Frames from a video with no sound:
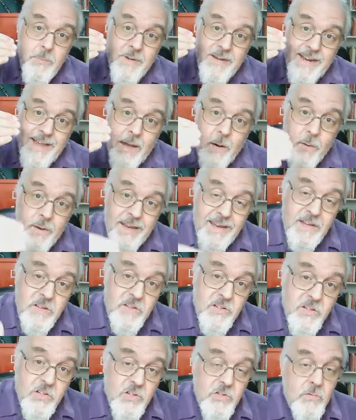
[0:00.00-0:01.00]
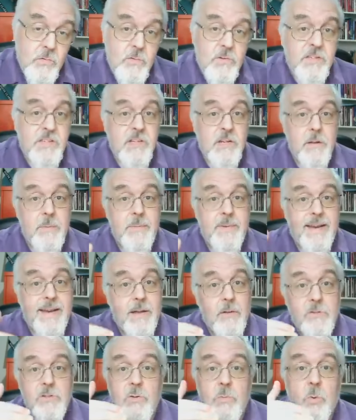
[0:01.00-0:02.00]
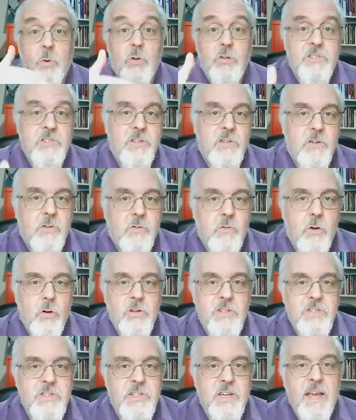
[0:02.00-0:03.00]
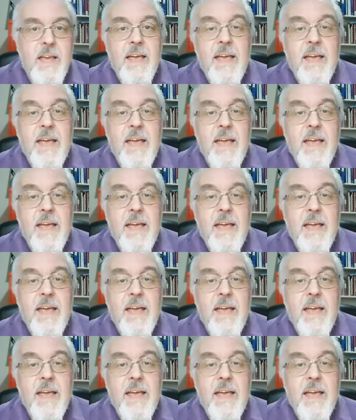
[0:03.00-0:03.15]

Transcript: and now into Jerusalem and now towards the cross